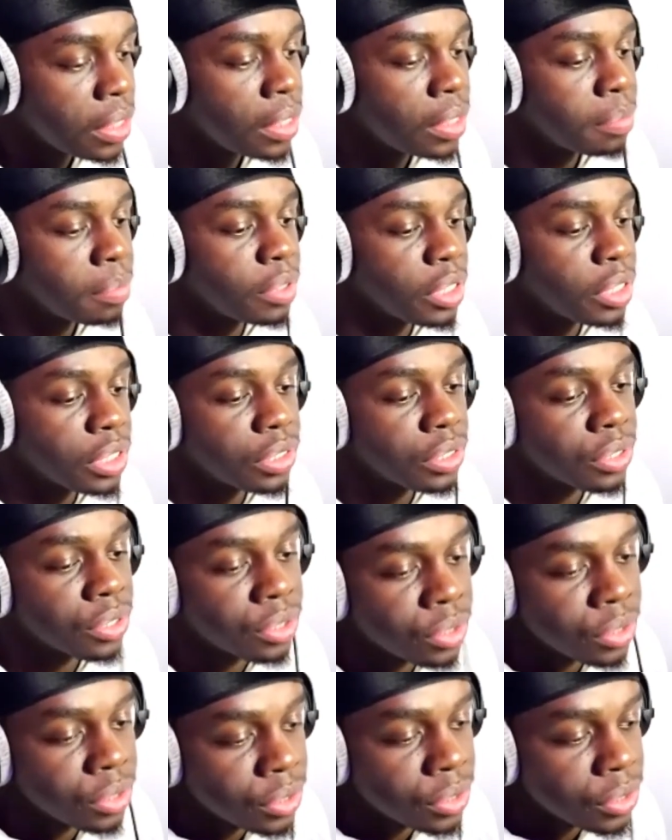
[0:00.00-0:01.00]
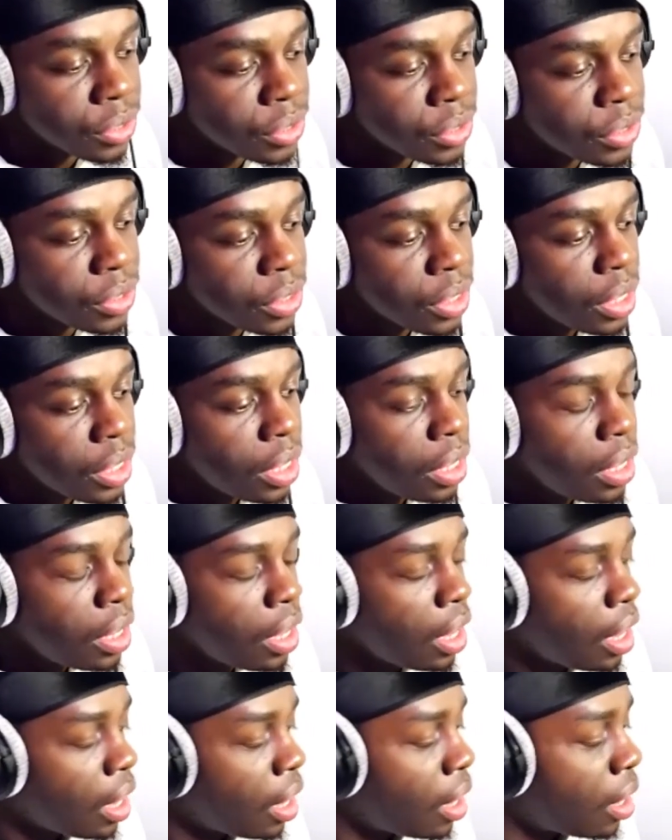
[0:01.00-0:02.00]
because
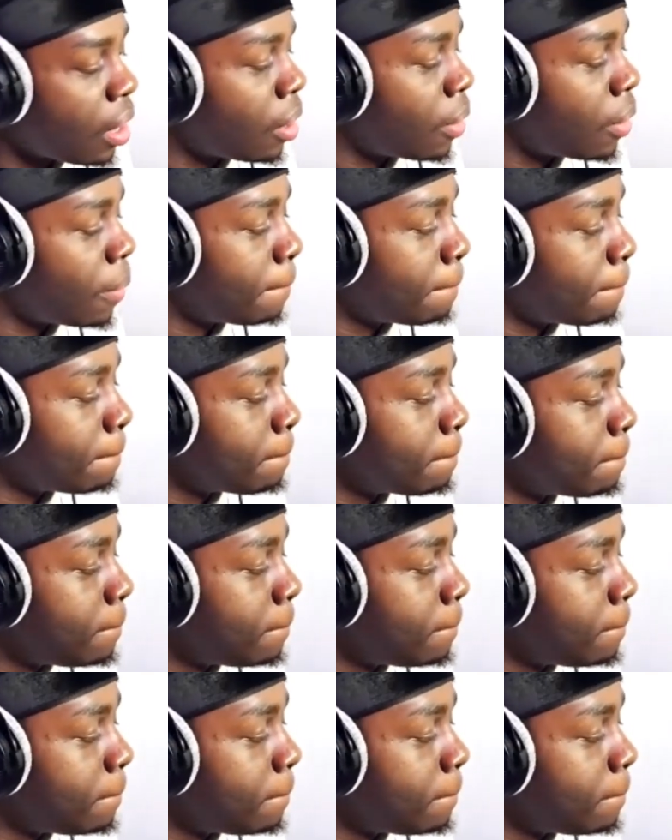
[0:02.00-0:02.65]
um